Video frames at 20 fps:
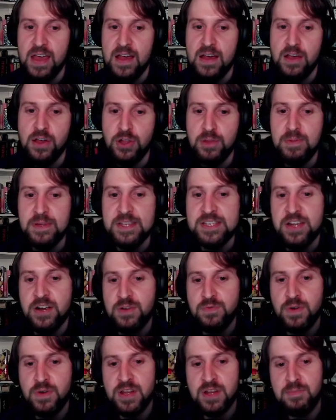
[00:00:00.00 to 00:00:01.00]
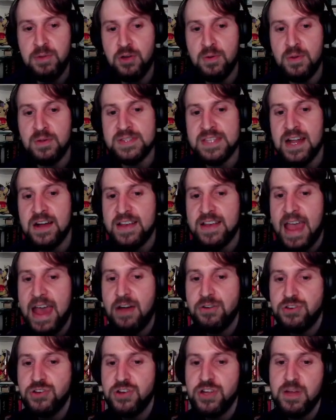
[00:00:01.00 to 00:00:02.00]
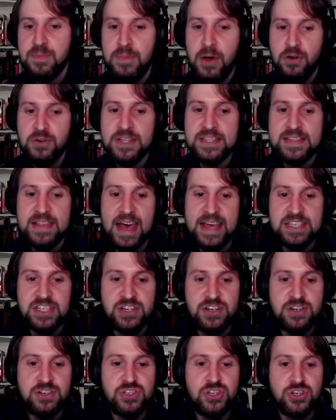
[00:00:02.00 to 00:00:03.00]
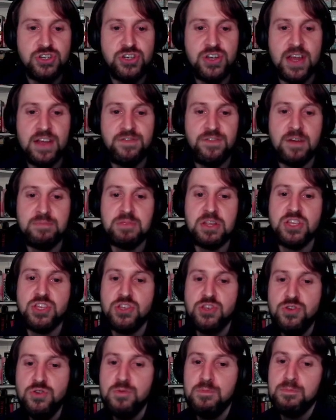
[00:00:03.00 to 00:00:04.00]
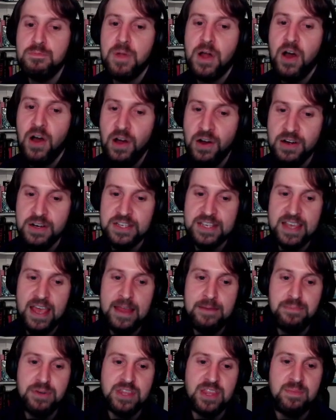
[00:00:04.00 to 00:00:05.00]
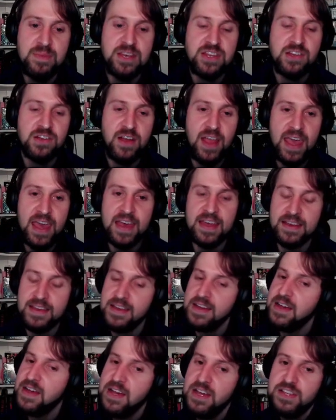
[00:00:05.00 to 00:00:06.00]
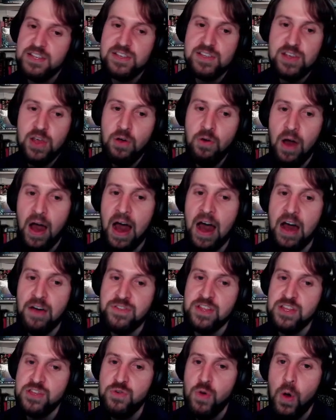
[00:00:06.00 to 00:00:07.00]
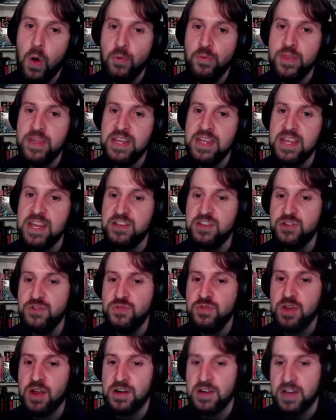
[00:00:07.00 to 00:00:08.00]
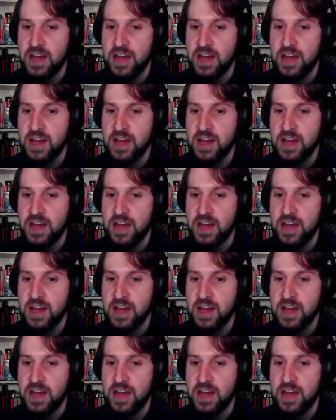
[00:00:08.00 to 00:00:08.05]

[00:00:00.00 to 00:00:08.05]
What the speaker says: Only place card of one of your Pokemon is knocked out during your opponent's last turn. Search your deck for up to 2 cards and put them into your hand. So often you only need a 2-card